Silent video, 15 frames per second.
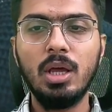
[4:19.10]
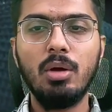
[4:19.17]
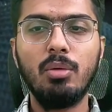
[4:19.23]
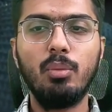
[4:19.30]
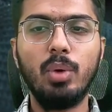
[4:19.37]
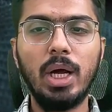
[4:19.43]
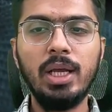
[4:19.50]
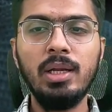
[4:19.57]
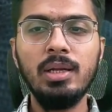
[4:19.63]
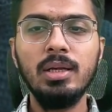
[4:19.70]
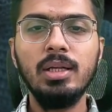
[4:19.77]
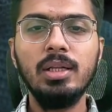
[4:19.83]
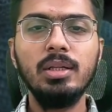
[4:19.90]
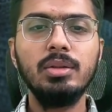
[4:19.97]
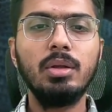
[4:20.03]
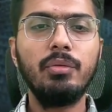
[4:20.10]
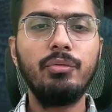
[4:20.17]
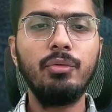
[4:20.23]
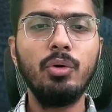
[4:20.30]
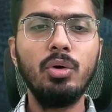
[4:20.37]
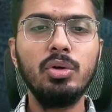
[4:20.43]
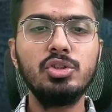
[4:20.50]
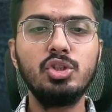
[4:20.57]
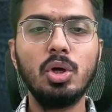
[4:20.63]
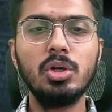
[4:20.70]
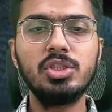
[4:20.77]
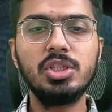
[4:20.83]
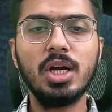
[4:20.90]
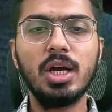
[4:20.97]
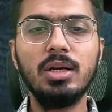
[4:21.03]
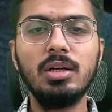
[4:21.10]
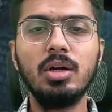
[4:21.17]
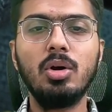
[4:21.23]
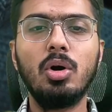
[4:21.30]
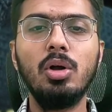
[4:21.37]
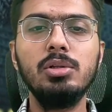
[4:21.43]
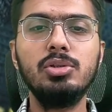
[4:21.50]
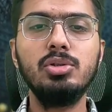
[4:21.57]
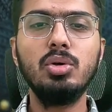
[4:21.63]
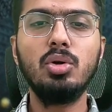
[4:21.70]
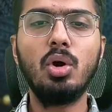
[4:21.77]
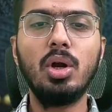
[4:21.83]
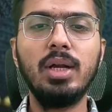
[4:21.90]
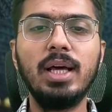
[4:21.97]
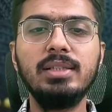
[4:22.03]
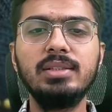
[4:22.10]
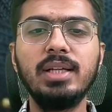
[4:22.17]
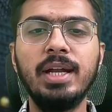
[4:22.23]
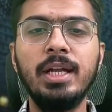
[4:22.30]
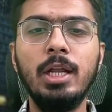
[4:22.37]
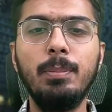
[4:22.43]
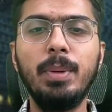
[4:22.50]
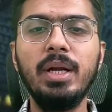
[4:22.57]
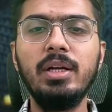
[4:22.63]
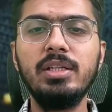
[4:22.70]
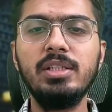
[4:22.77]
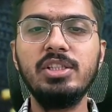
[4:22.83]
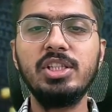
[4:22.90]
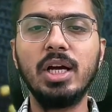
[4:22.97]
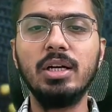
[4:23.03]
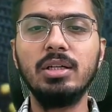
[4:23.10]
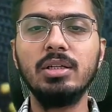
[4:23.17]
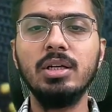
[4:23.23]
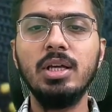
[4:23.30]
while the 4-jaw chuck, also called as independent chuck,